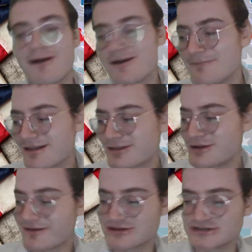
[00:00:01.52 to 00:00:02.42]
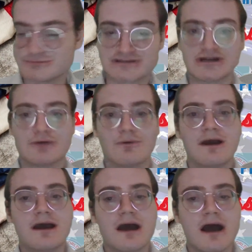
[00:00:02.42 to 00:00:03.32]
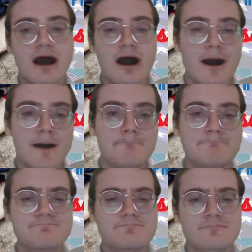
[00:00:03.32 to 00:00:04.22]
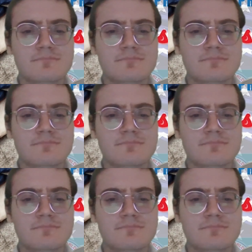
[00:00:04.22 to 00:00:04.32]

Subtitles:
Welcome back to the Yossi Schmidt Show. First